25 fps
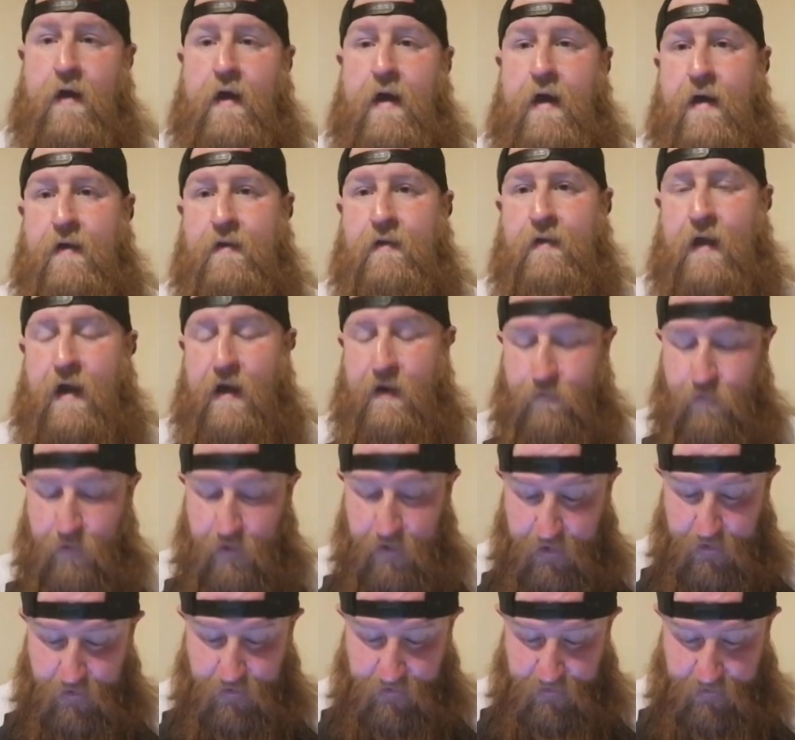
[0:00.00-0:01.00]
Headline
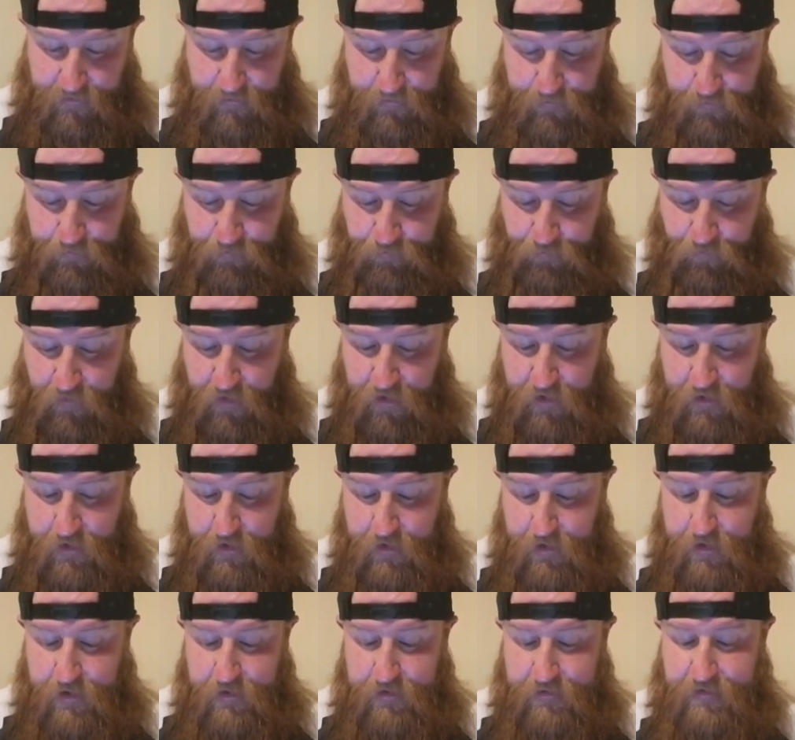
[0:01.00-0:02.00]
reads,
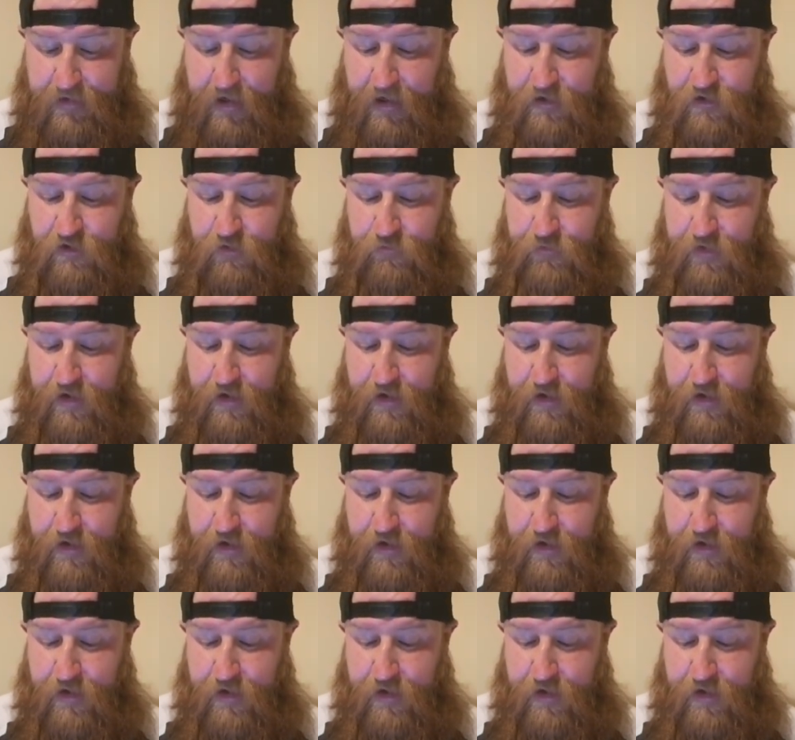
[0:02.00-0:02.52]
sex